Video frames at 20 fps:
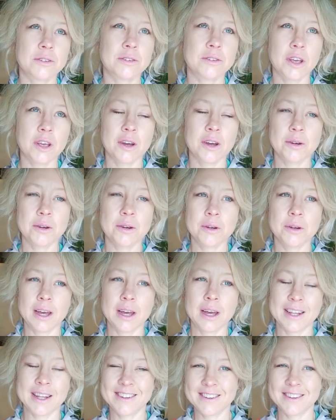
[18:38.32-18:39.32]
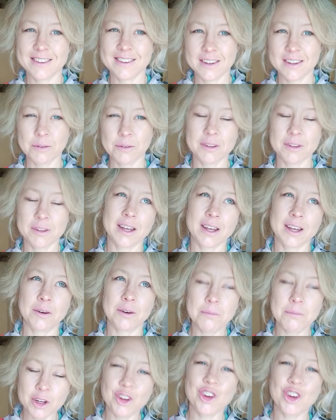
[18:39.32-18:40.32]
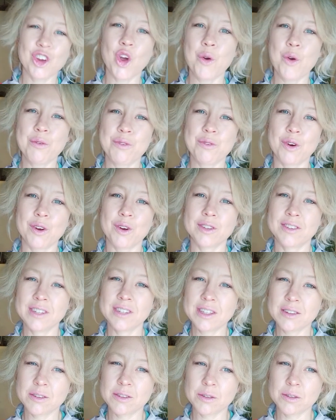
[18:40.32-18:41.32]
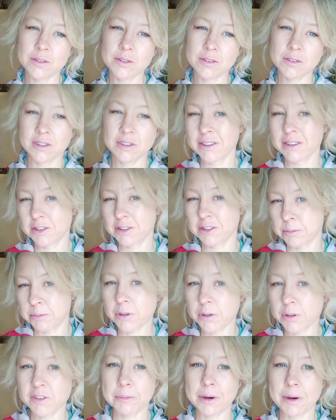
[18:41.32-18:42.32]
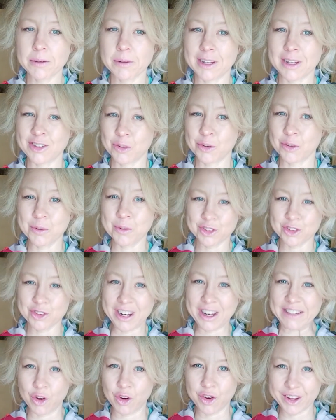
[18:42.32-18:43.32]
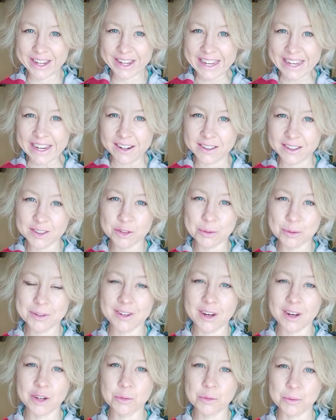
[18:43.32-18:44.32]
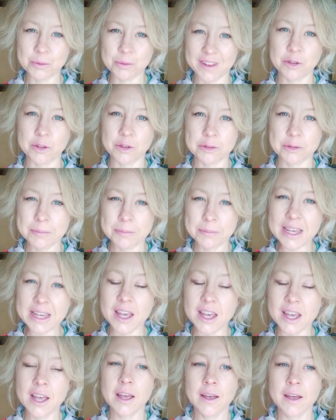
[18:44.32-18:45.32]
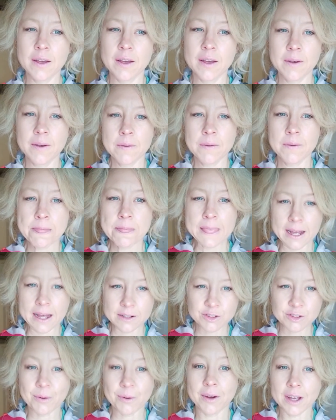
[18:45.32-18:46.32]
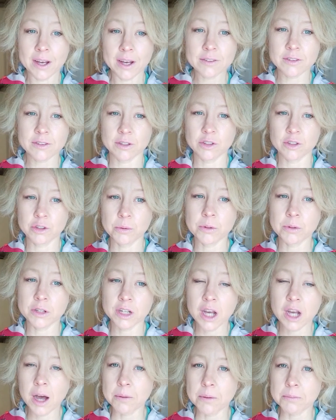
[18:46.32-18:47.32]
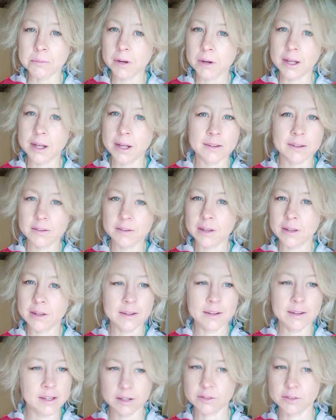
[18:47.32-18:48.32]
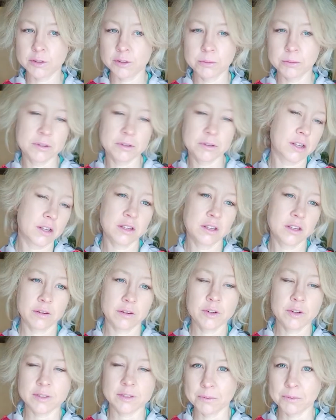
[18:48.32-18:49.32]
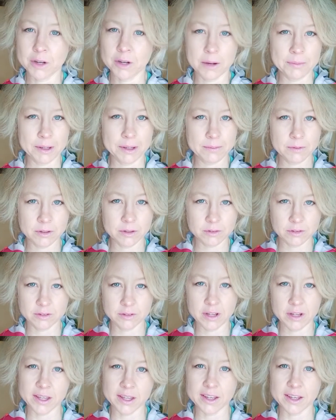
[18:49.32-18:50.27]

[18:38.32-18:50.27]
2 years ago, and I was like, oh, I'm going to go for 6 months about. I don't want to leave her here in Switzerland without me. And so I asked her, do you want to come? And the answer was like, of course I'm coming. I'm not